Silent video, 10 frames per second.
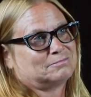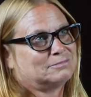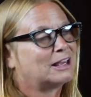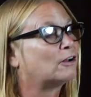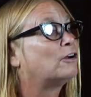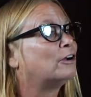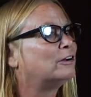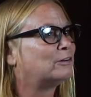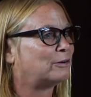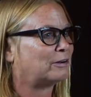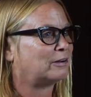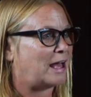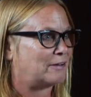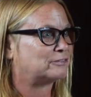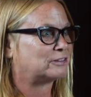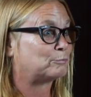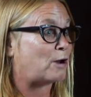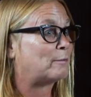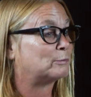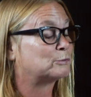get hurt or have some
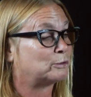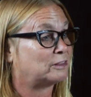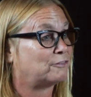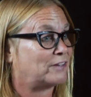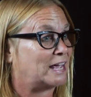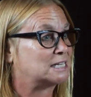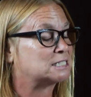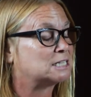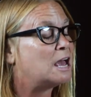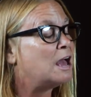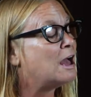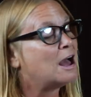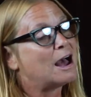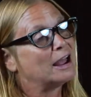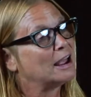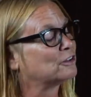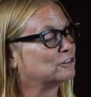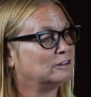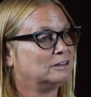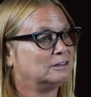problems with the fans. I
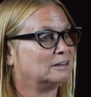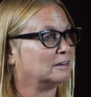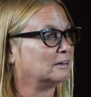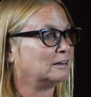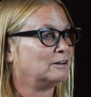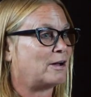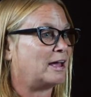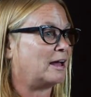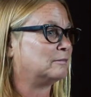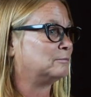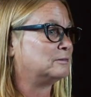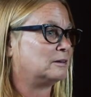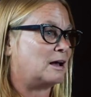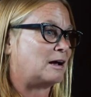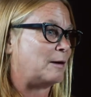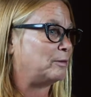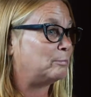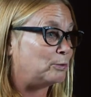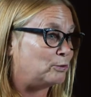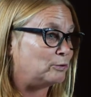actually didn't, you know, I had a couple of
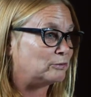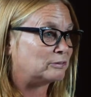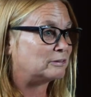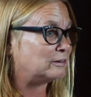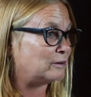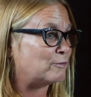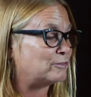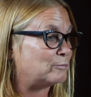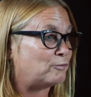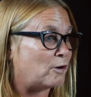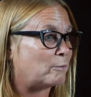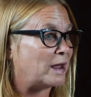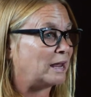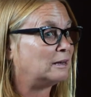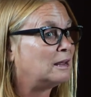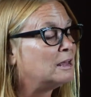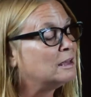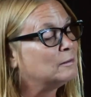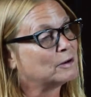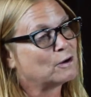boos, you know, from Fort Wayne,
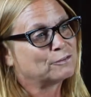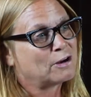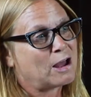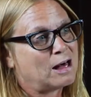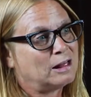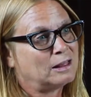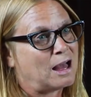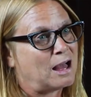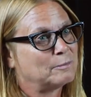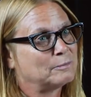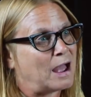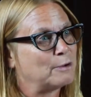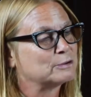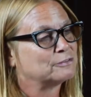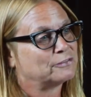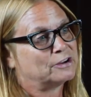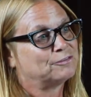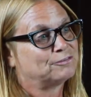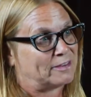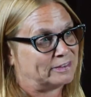but overall, I was a very
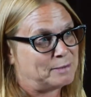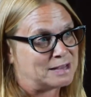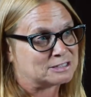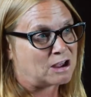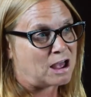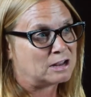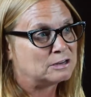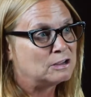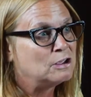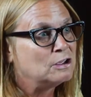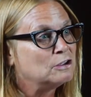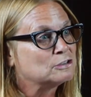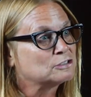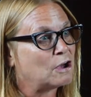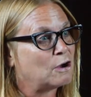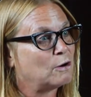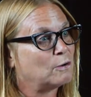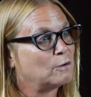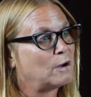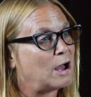friendly mascot,
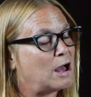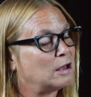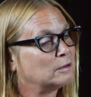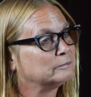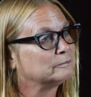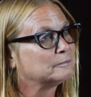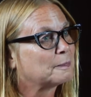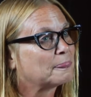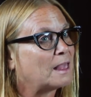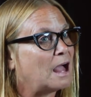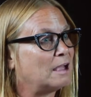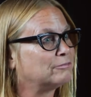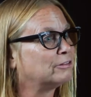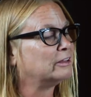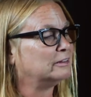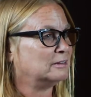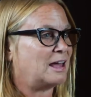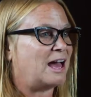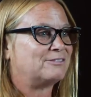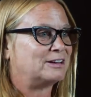so I really didn't
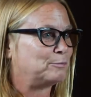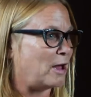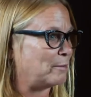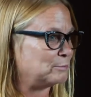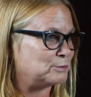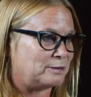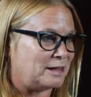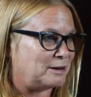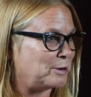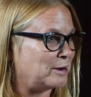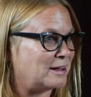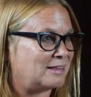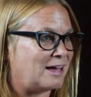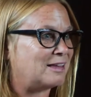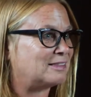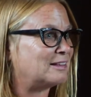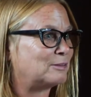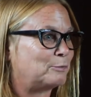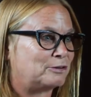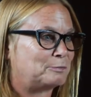have any problems with anyone. I think the
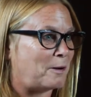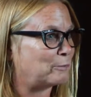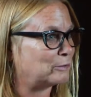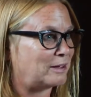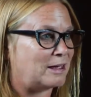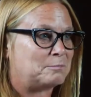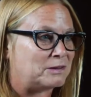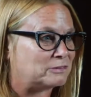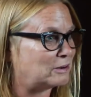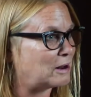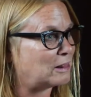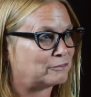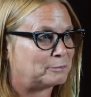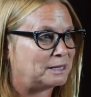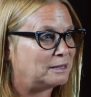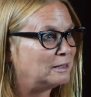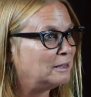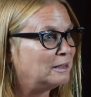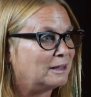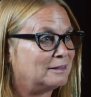worst part was getting mustard all over me,
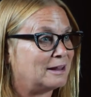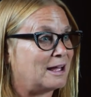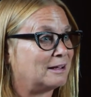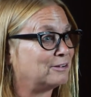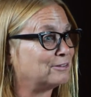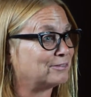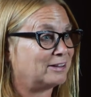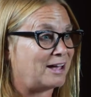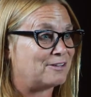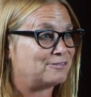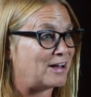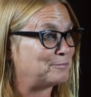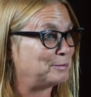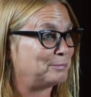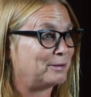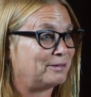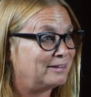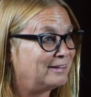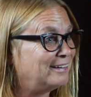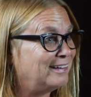and then I couldn't really high-five people
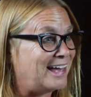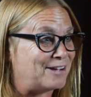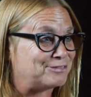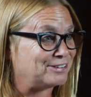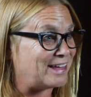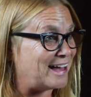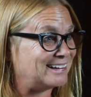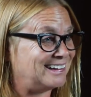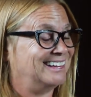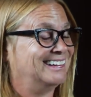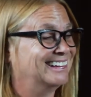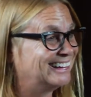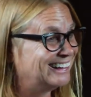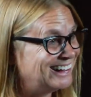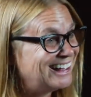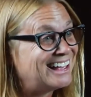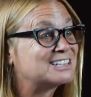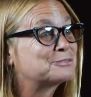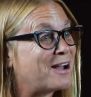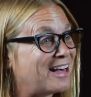after that
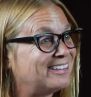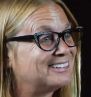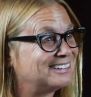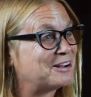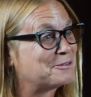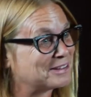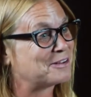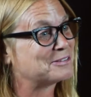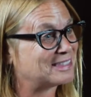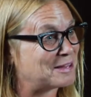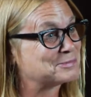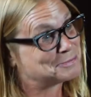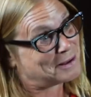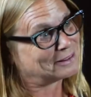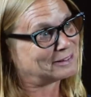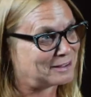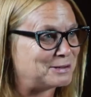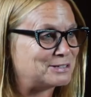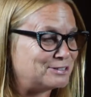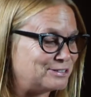as well, you know, without them smelling like
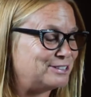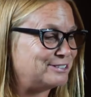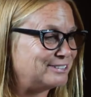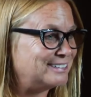mustard too.